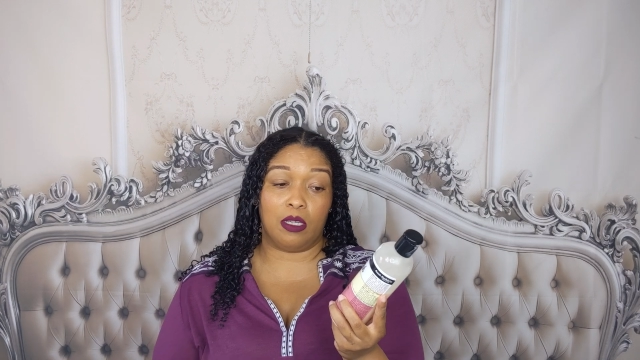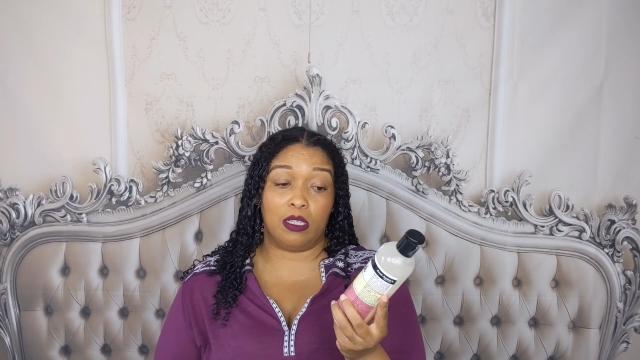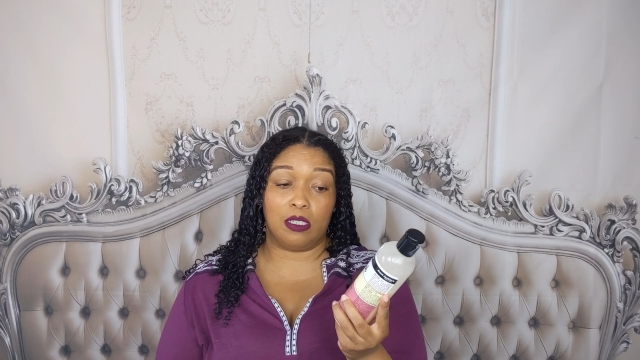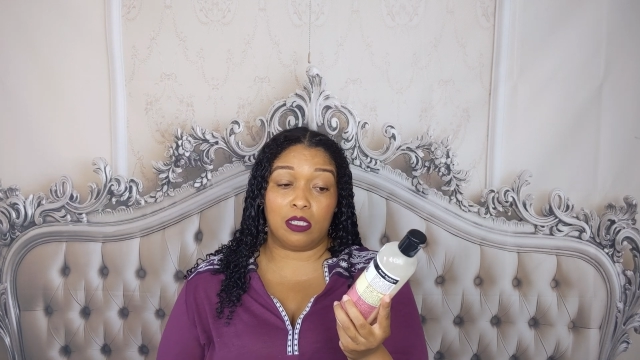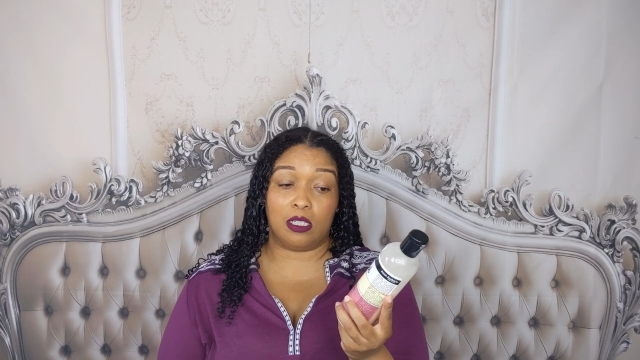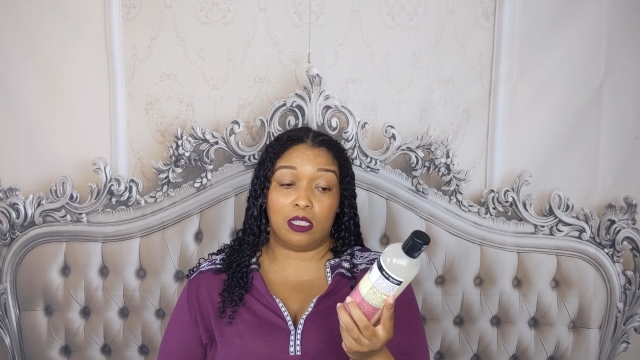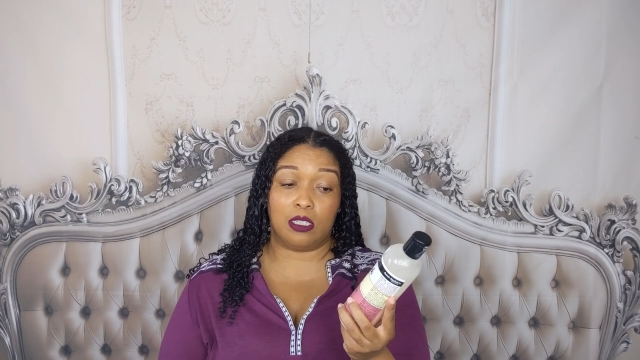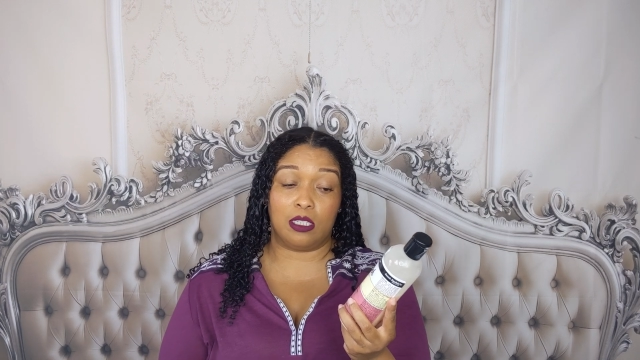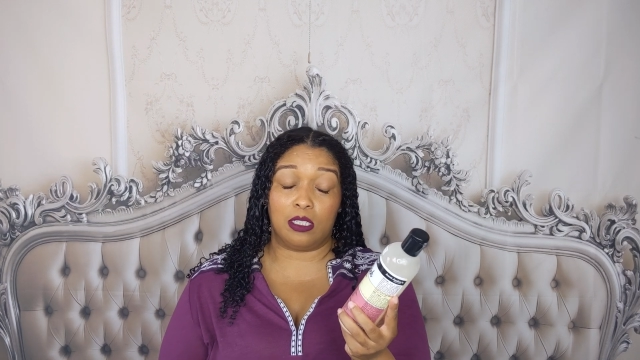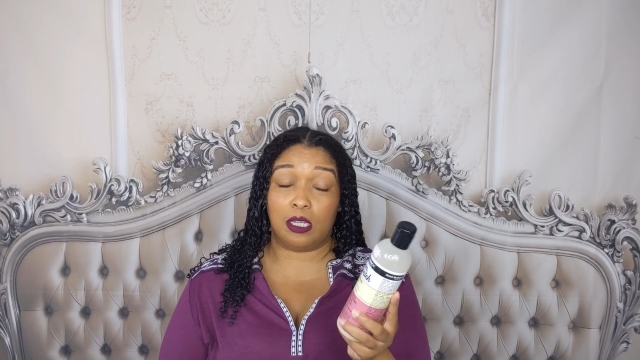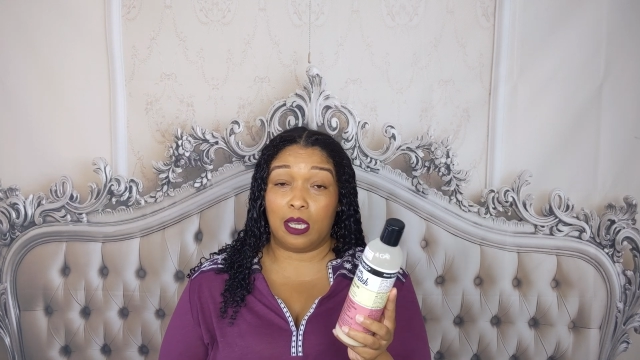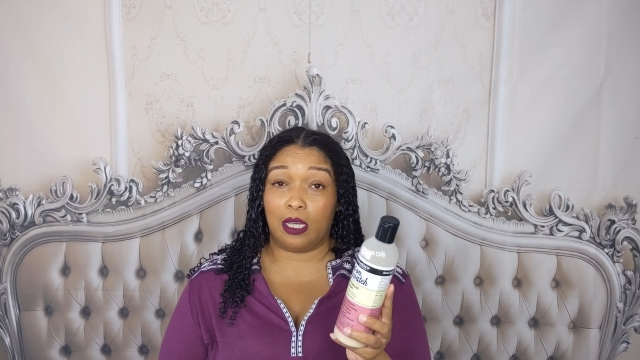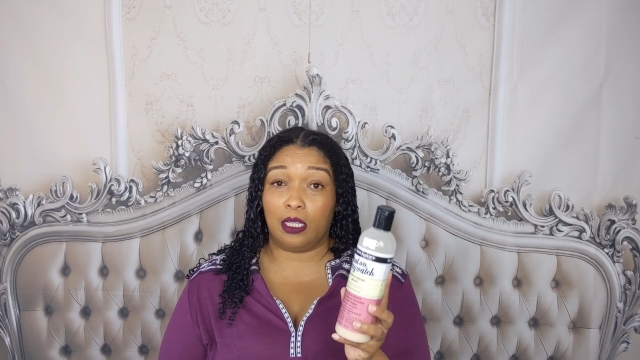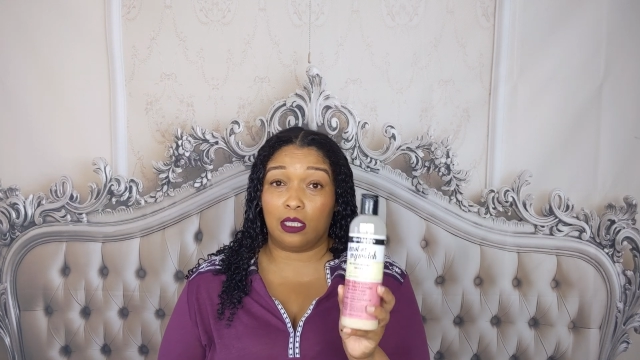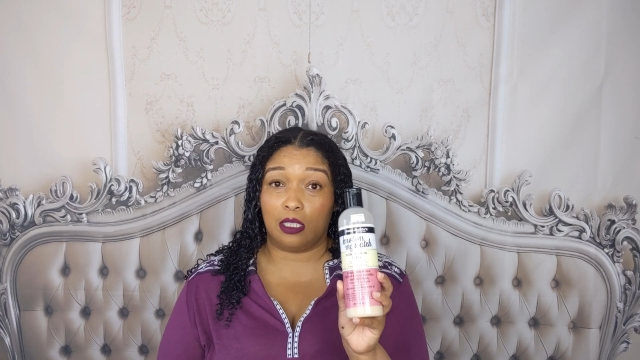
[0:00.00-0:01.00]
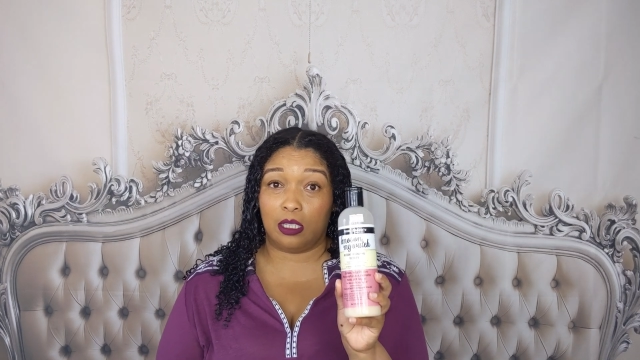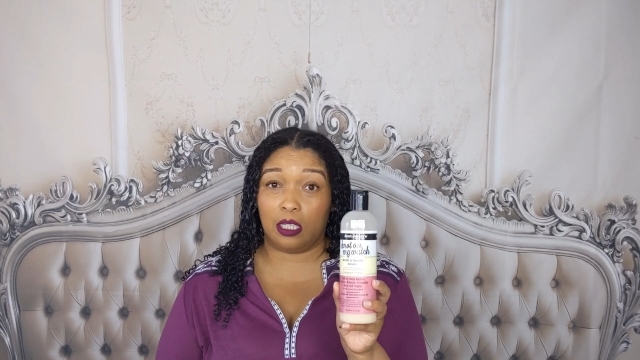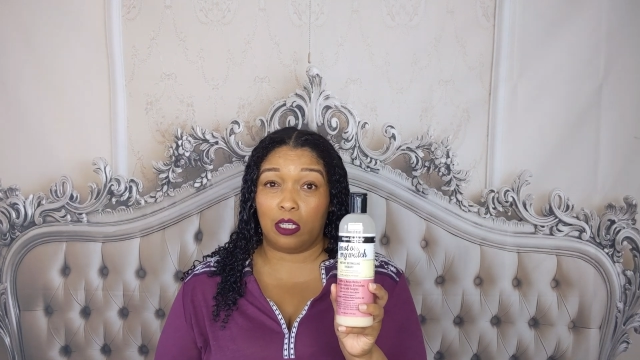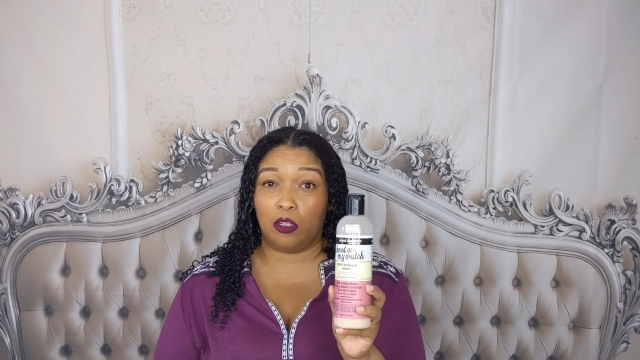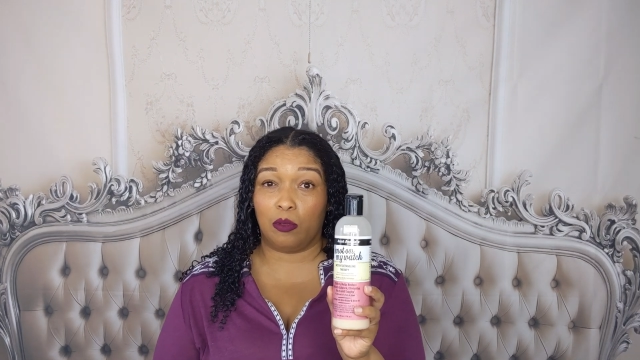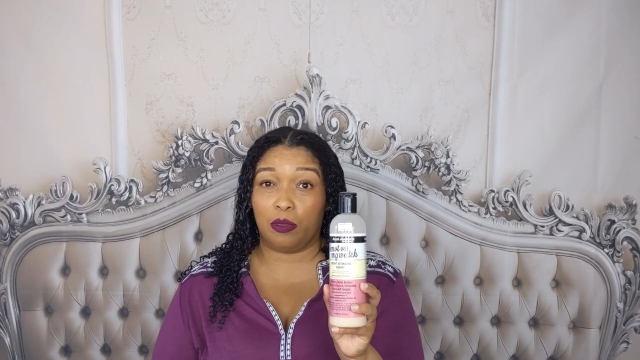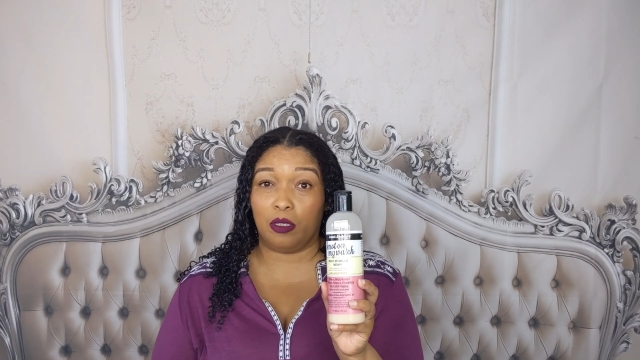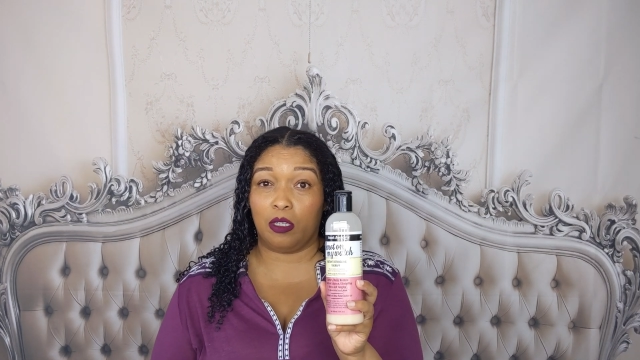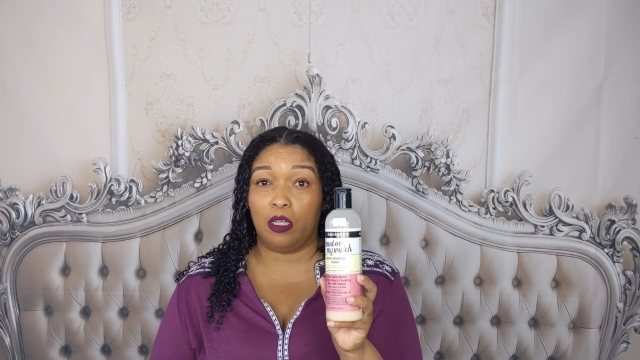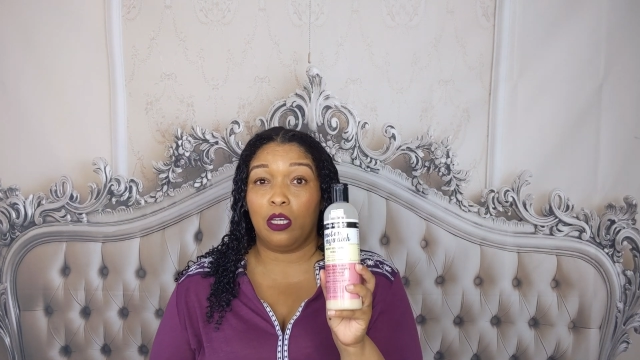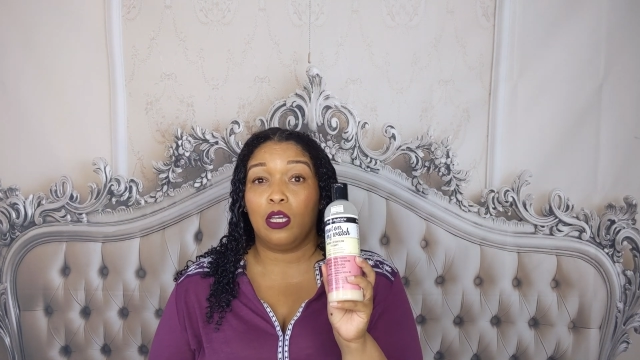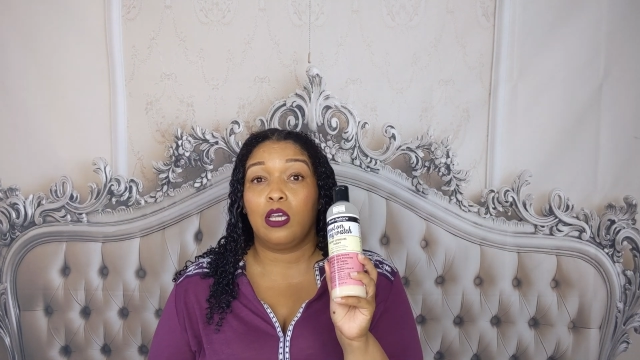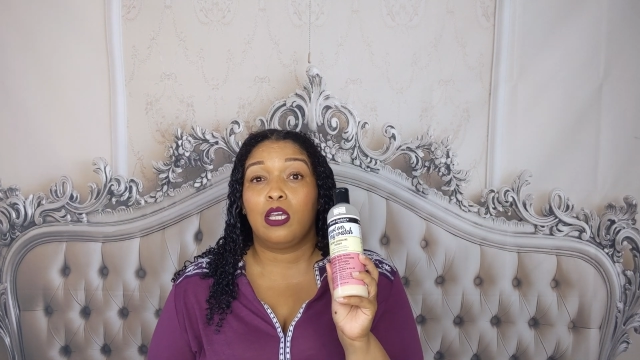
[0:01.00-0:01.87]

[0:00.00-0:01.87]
Instant Detangling Therapy,